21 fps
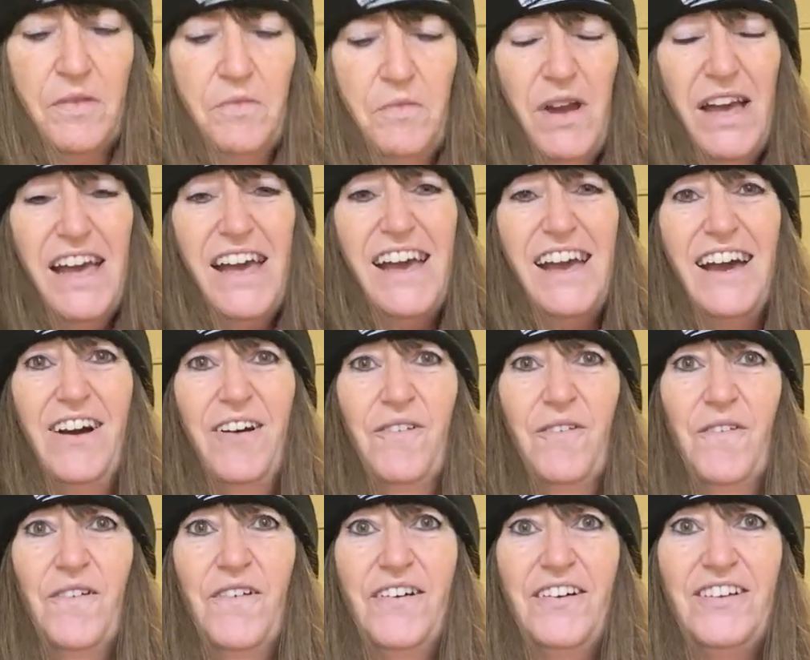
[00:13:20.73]

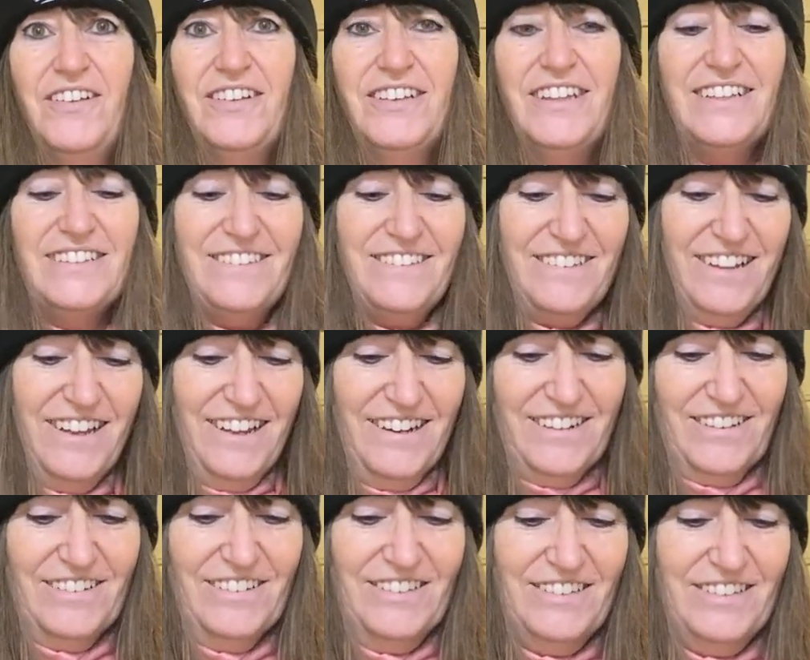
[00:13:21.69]
Wow, that's
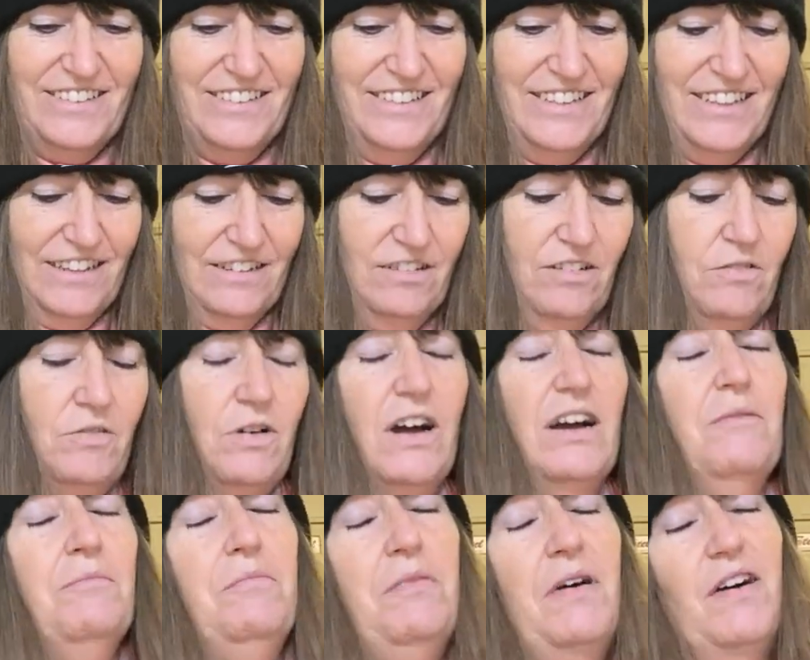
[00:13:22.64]
done.
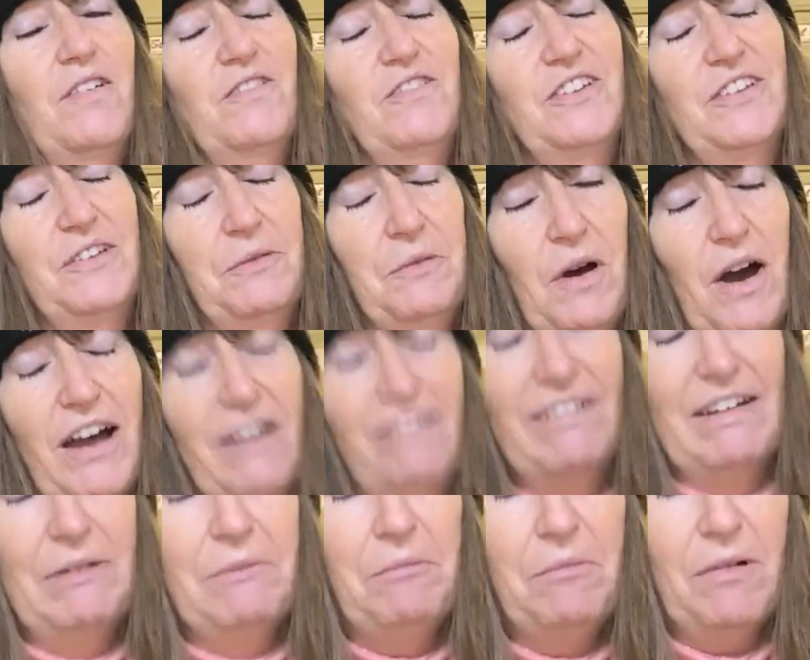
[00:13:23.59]
Well, apart from the
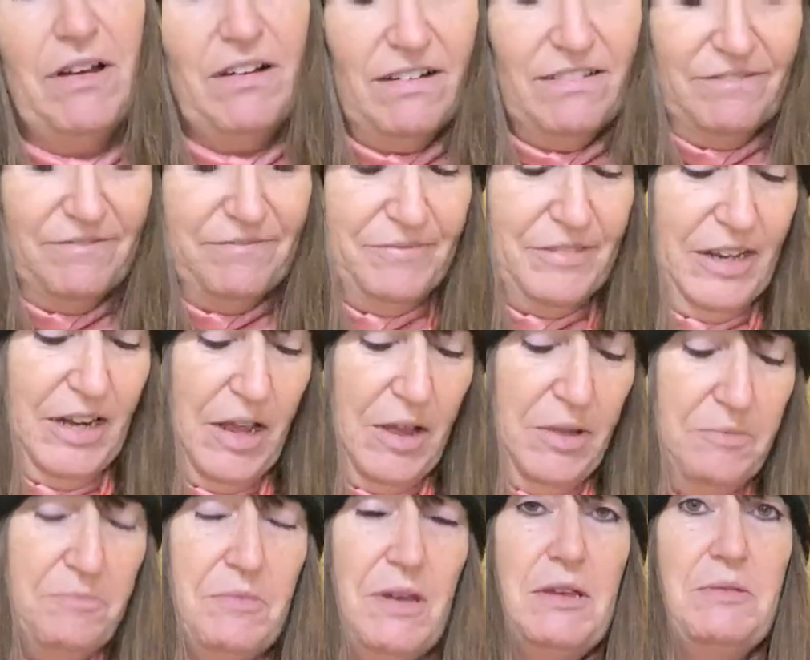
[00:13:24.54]
wiring, but you
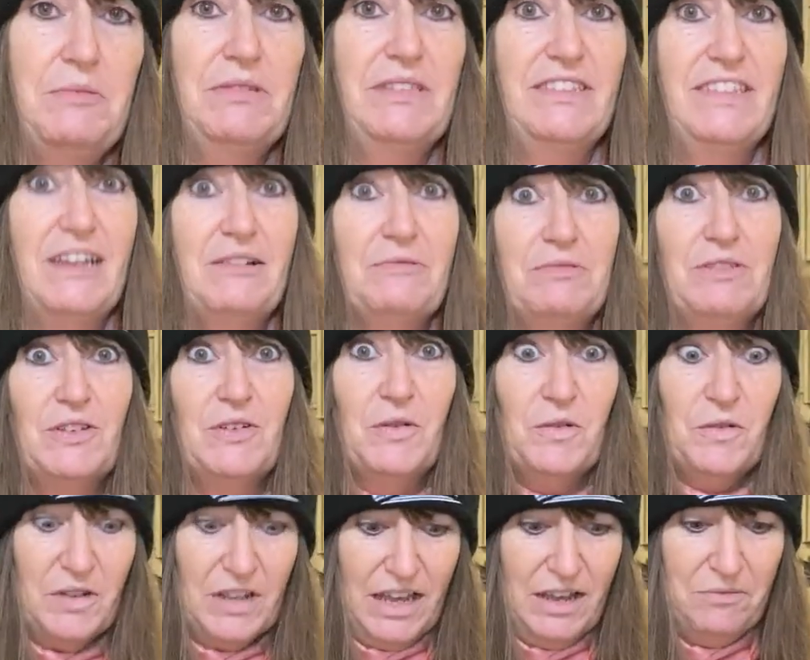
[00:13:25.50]
know, baby steps and
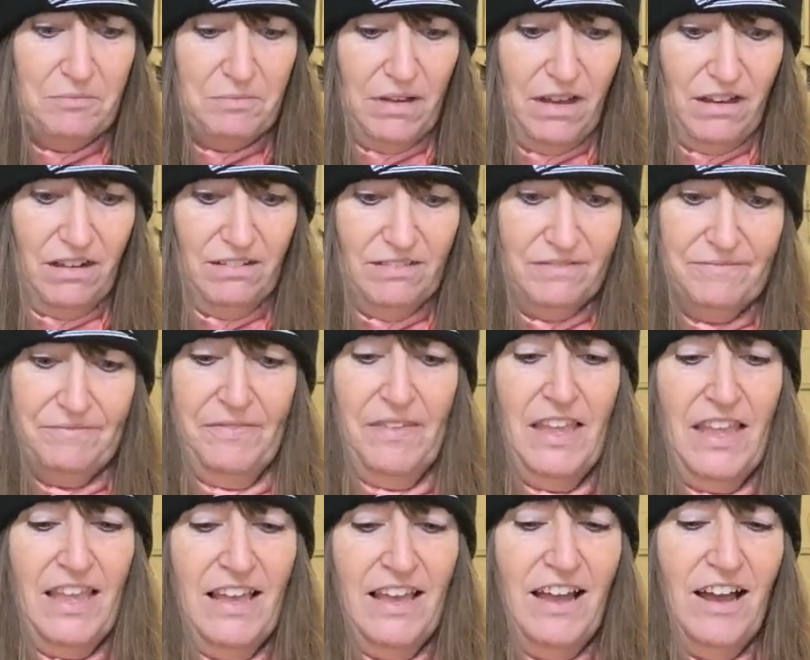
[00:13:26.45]
all that, but
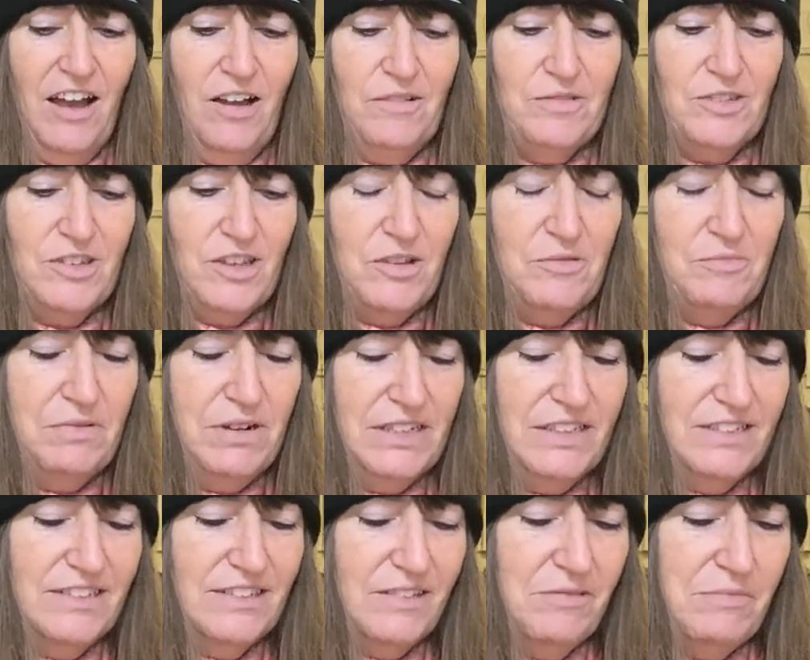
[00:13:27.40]
I'm so
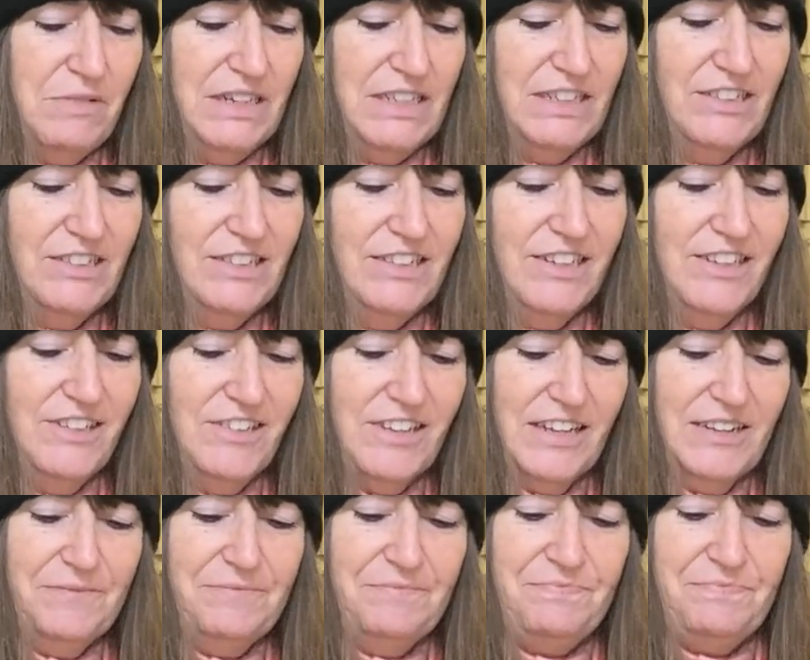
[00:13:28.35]
pleased I managed to do
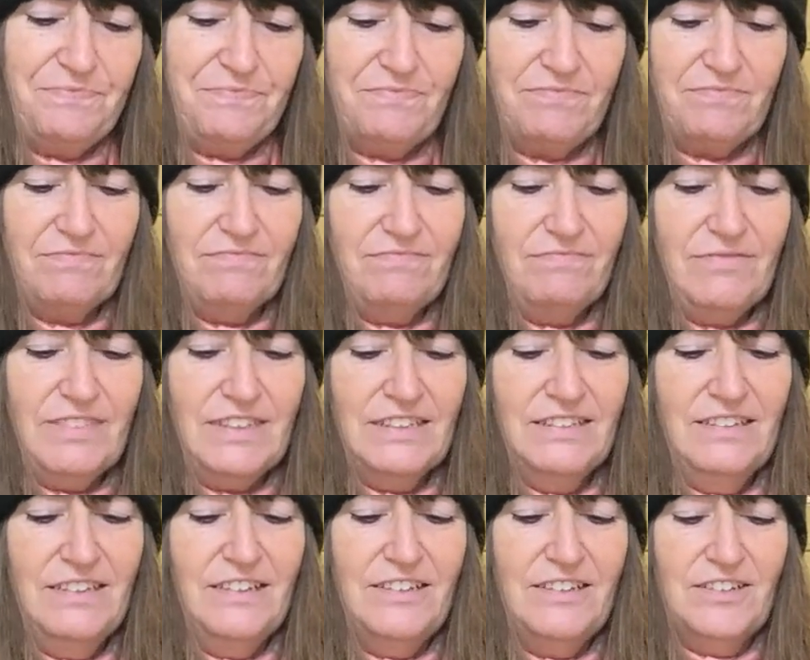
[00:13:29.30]
that.
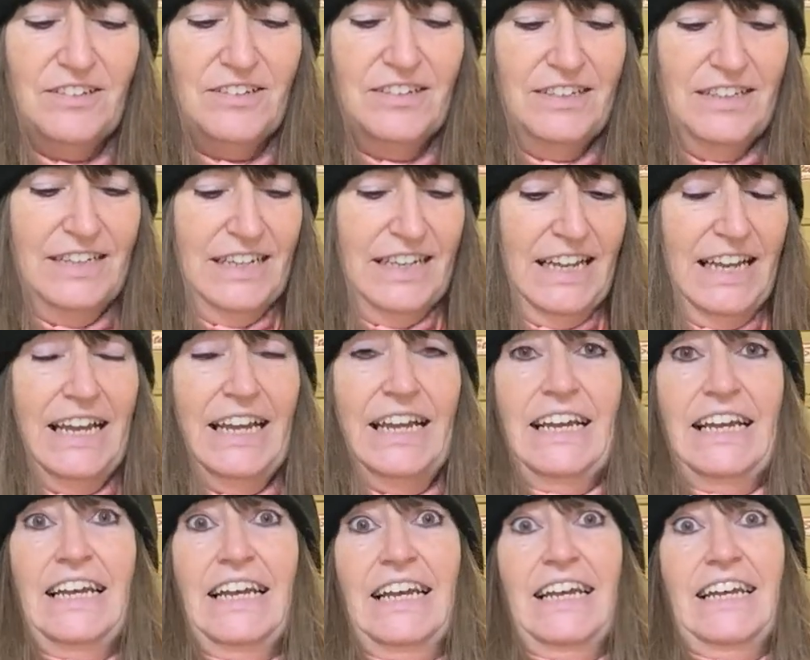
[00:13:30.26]
So,
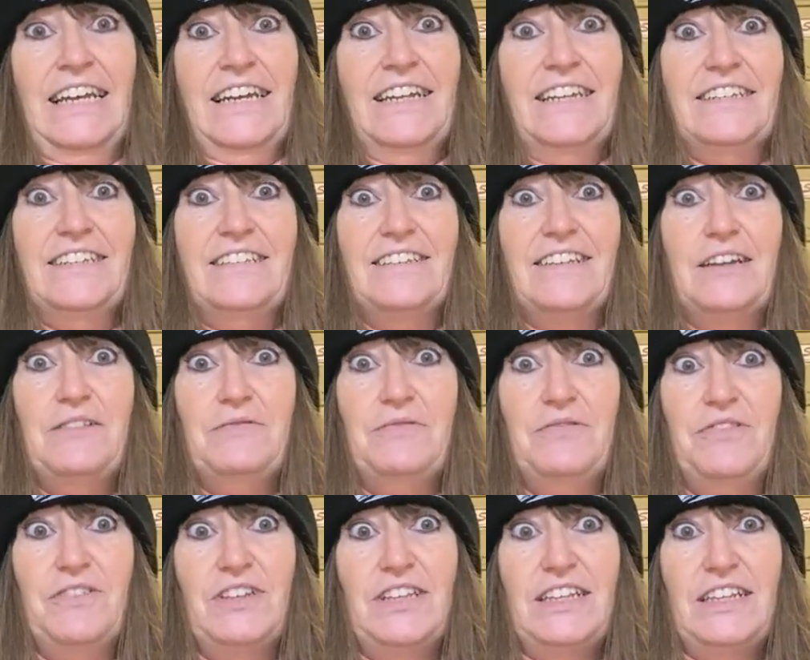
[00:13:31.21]
same
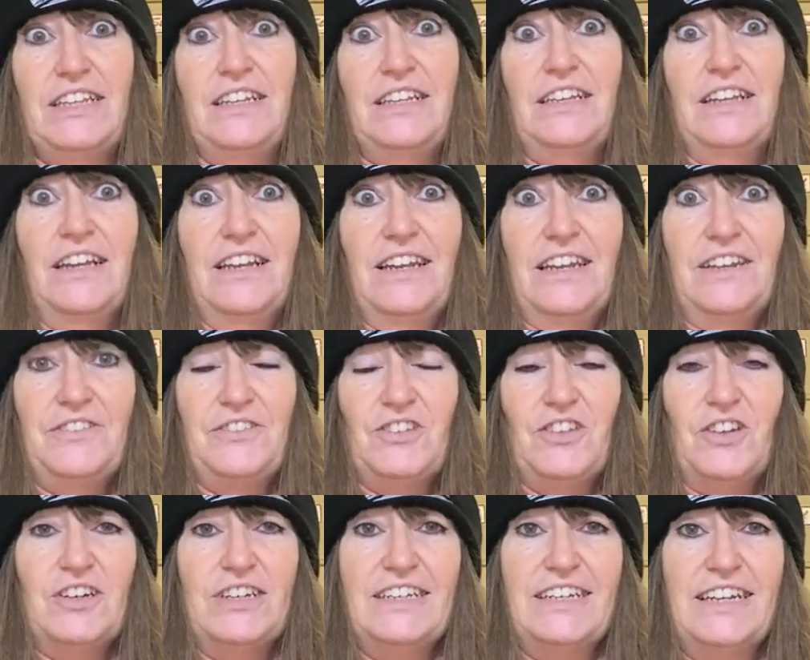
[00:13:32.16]
for the left
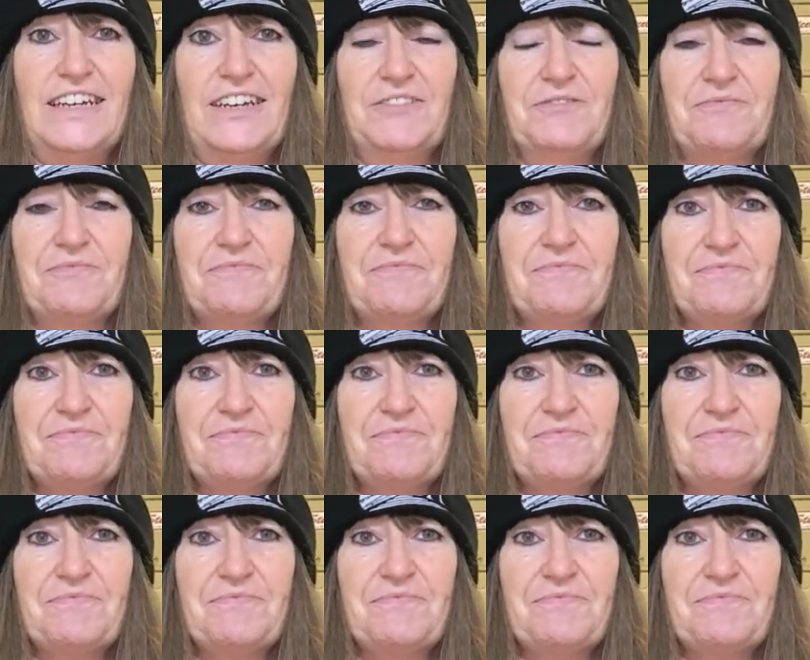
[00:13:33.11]
side now.